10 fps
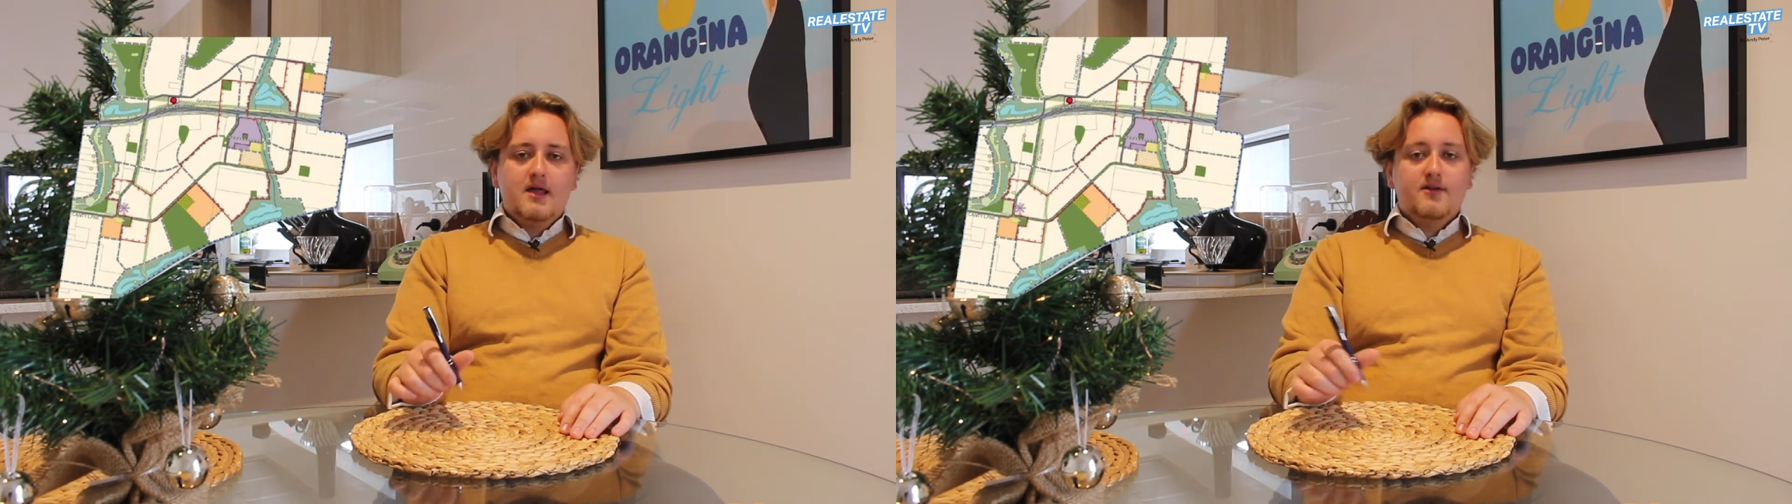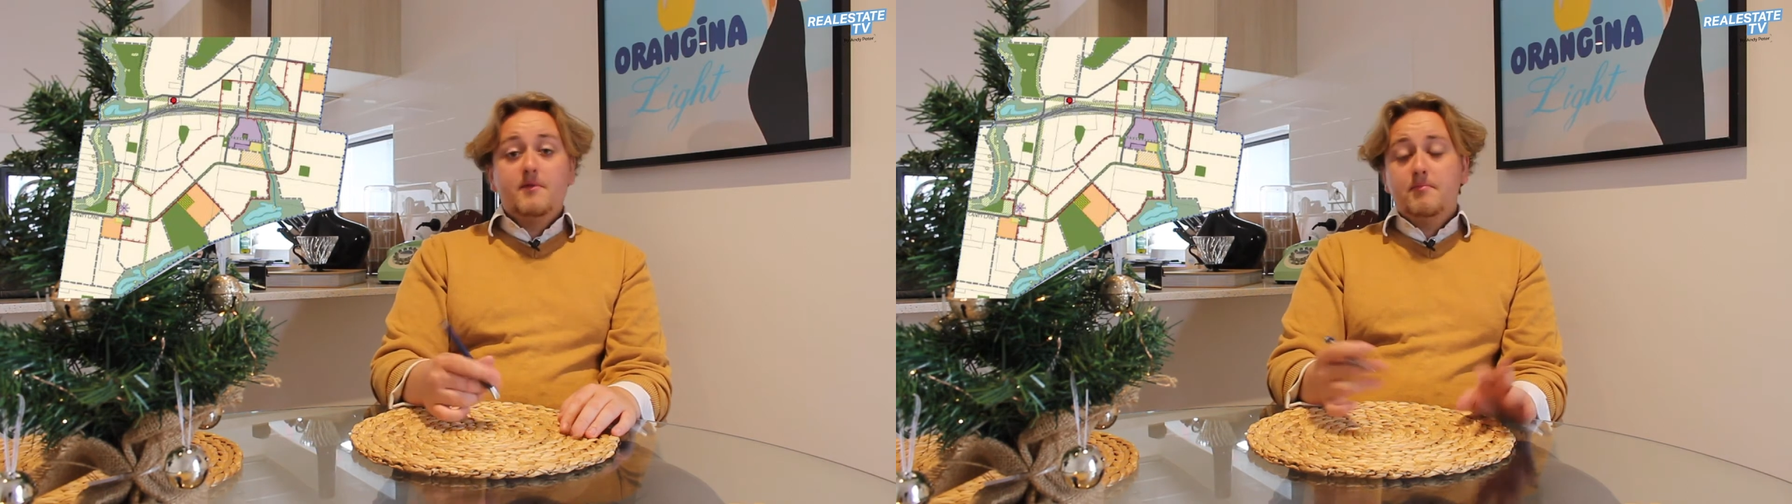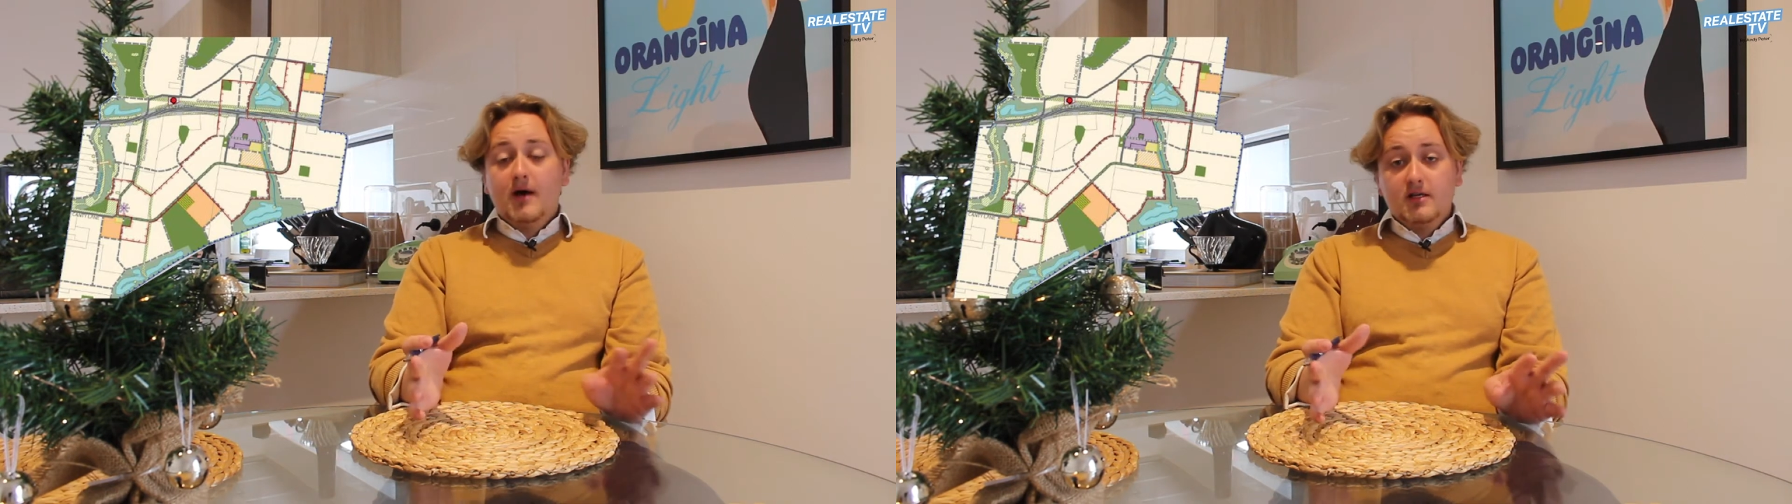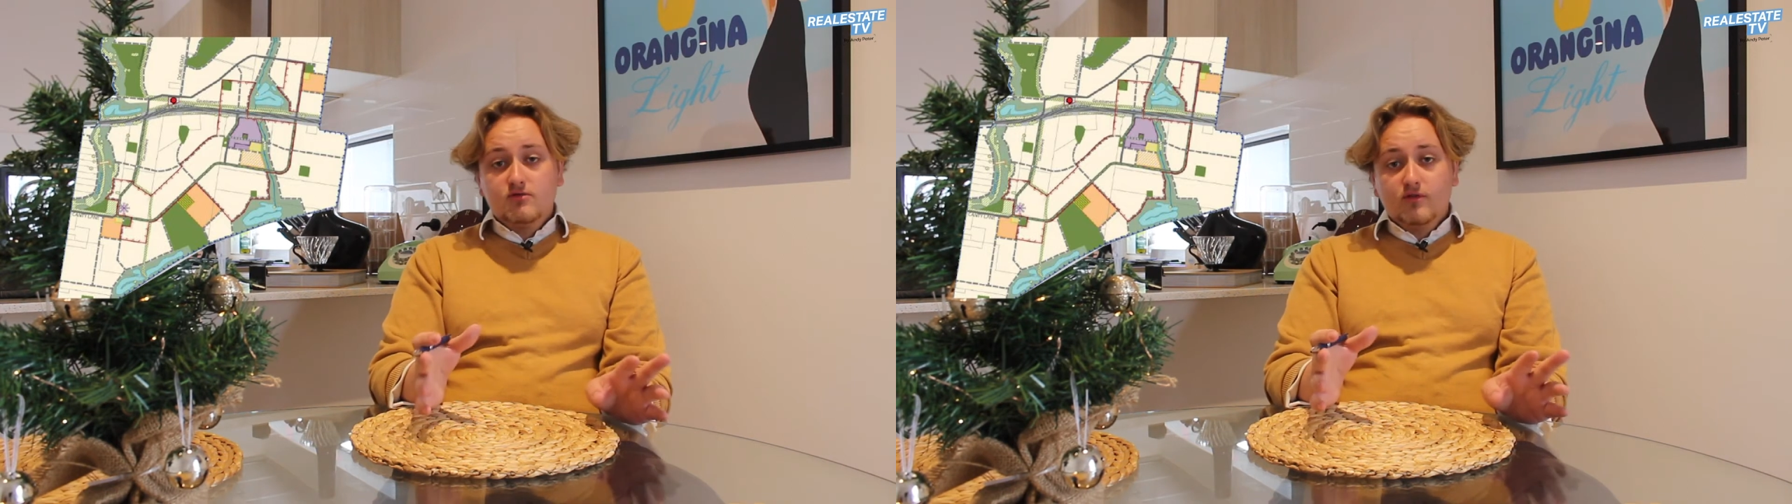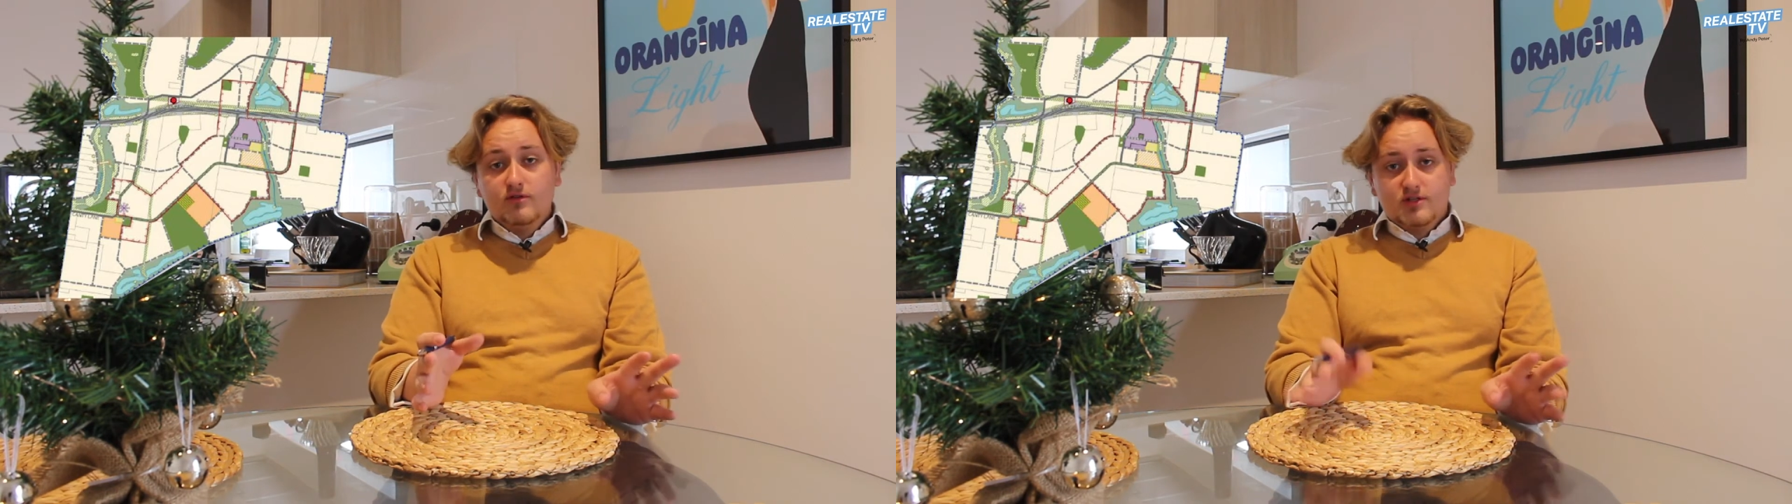There'll be
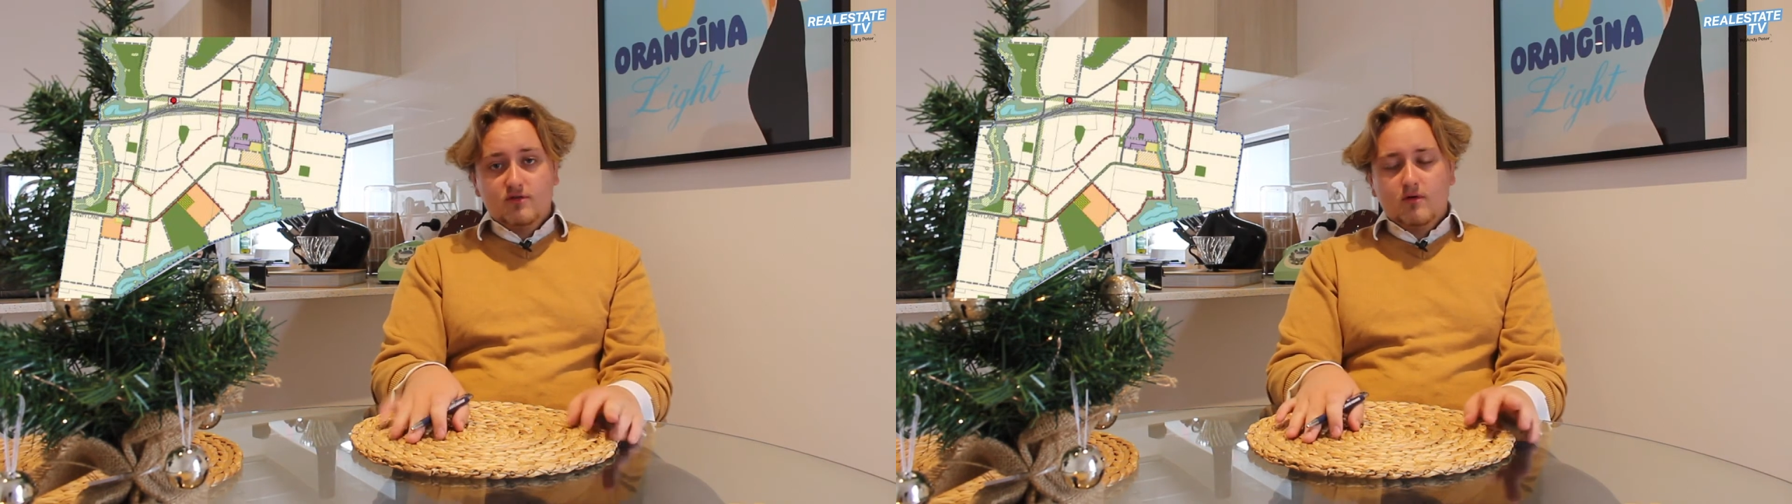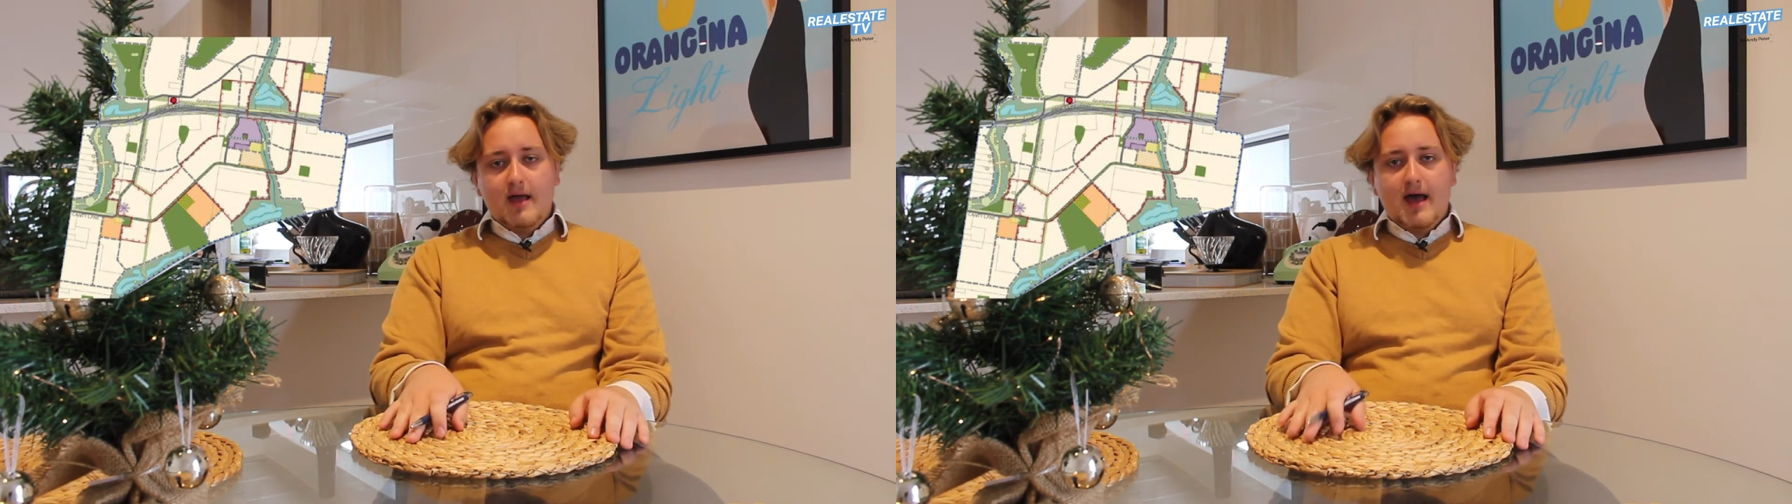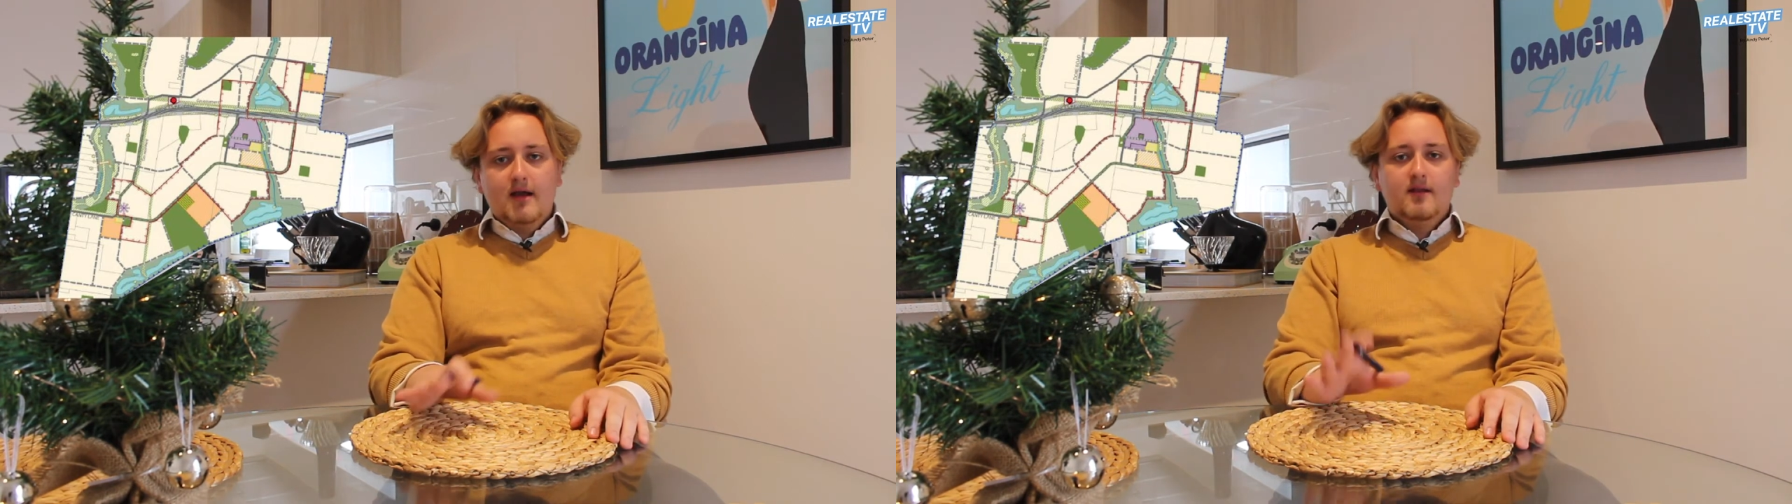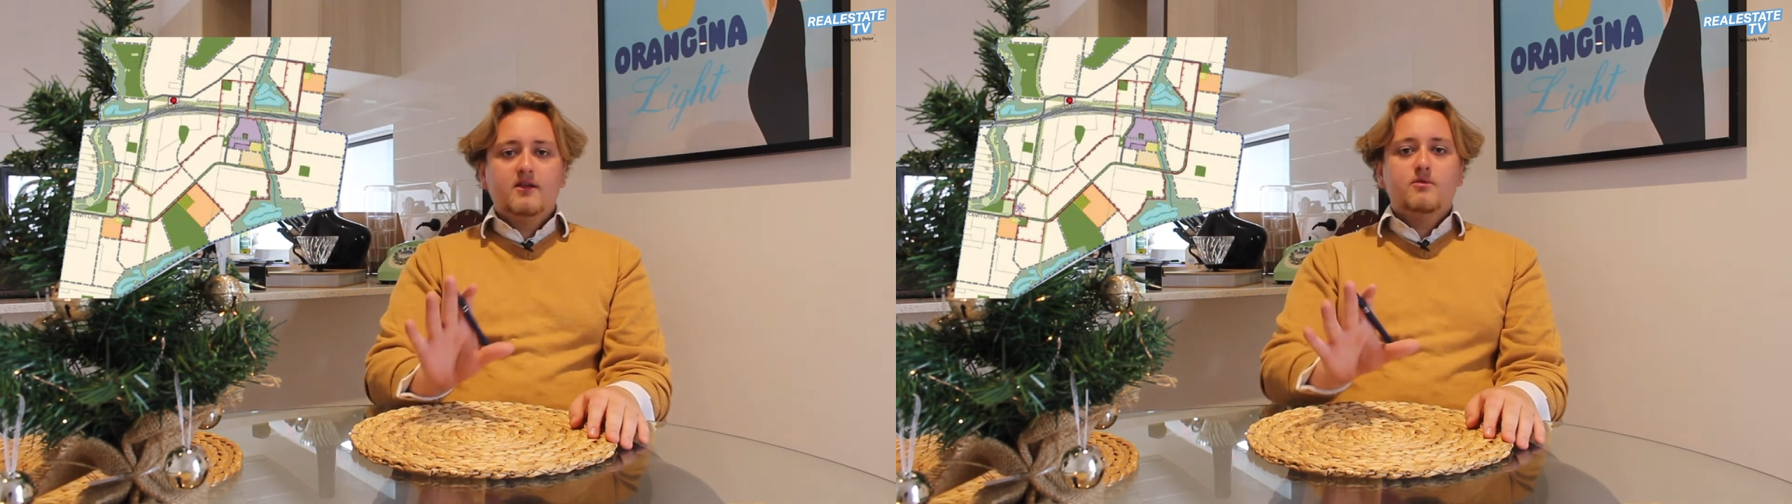bus routes throughout.